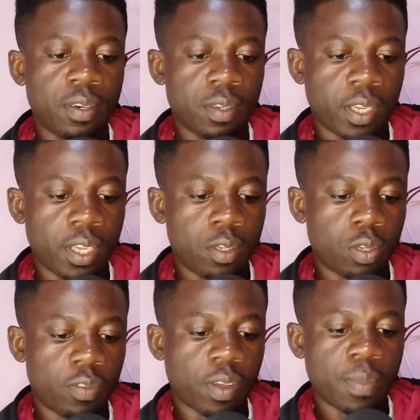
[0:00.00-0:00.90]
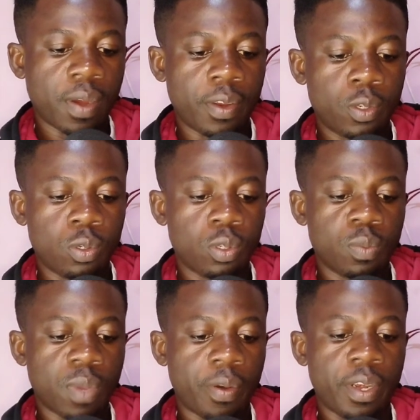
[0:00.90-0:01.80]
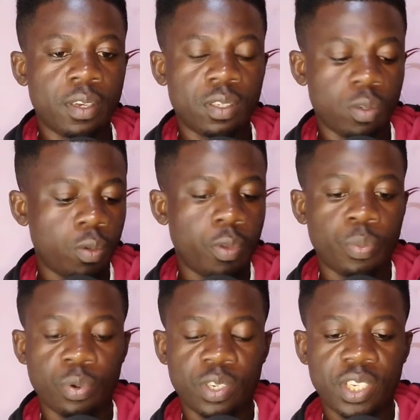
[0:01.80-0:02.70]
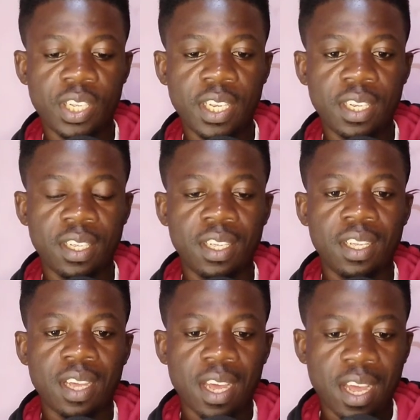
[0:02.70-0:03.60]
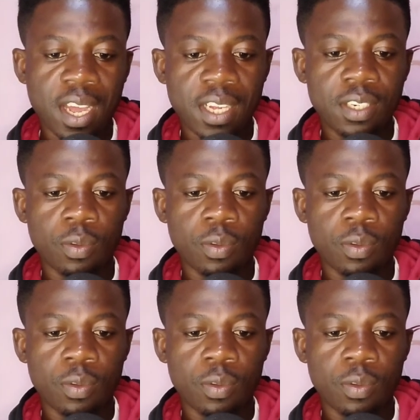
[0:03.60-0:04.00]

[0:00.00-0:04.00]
Okay, so if you're married, choose married. So you proceed and